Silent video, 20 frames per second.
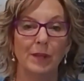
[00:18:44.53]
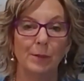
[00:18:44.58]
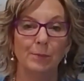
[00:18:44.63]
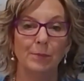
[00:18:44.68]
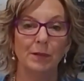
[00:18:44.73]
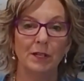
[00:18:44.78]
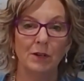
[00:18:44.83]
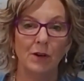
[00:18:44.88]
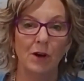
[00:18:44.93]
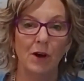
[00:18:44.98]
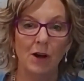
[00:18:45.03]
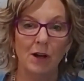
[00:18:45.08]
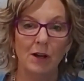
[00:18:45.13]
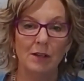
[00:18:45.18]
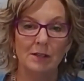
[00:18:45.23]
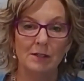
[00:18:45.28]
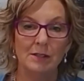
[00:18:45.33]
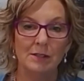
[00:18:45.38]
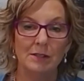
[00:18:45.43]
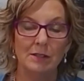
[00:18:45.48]

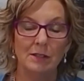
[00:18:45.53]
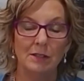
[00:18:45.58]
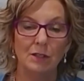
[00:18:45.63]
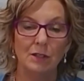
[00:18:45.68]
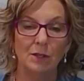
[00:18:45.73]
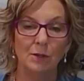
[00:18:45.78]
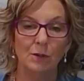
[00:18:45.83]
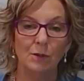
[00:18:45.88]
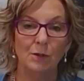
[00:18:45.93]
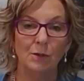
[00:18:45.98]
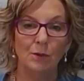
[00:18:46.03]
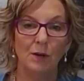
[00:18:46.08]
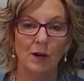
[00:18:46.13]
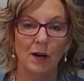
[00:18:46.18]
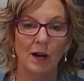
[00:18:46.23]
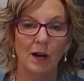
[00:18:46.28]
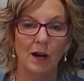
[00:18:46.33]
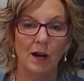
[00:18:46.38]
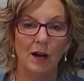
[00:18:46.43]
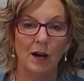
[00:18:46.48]
because you
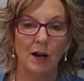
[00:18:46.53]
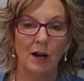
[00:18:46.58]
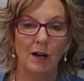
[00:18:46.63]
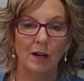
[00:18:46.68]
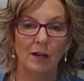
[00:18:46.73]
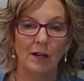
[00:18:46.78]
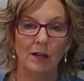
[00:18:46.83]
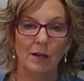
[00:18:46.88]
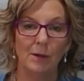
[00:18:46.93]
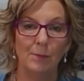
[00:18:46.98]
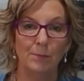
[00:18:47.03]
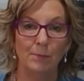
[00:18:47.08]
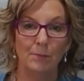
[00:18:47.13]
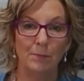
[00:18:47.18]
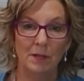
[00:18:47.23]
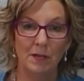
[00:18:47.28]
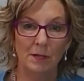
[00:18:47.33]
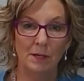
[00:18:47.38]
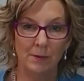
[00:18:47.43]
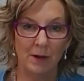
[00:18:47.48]
are
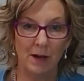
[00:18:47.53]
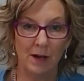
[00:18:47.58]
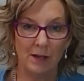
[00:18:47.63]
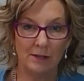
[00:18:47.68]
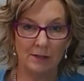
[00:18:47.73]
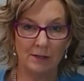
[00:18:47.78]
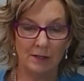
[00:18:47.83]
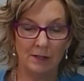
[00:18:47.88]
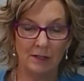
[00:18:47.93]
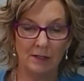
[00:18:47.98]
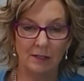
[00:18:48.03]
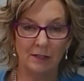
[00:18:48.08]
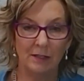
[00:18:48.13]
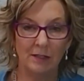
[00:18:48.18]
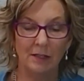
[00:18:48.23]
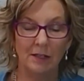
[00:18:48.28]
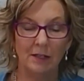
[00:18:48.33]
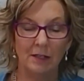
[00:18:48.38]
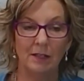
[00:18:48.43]
minimizing